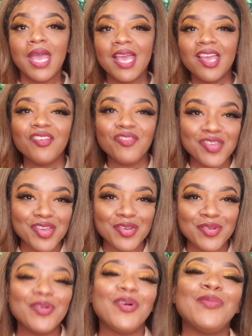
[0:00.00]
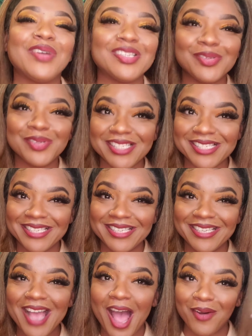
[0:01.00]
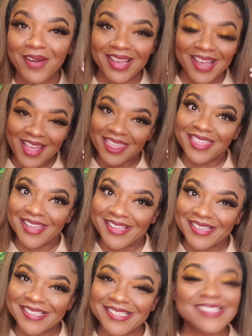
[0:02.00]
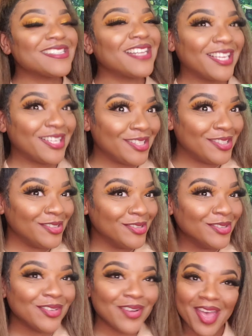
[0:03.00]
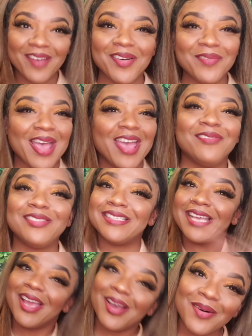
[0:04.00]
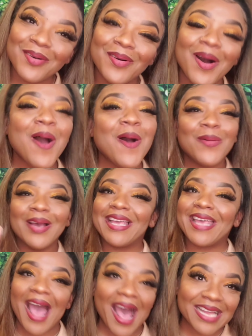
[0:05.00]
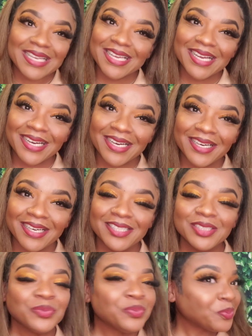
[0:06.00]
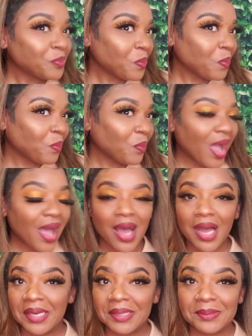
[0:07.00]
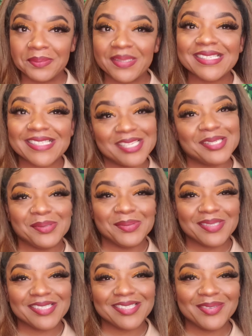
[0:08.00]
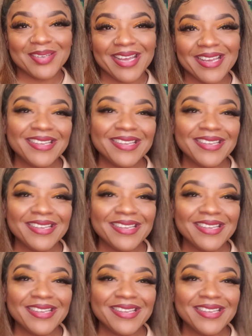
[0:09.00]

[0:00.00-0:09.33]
If you want to see how I got this cute little half up, half down with Katya, then stay tuned, okay?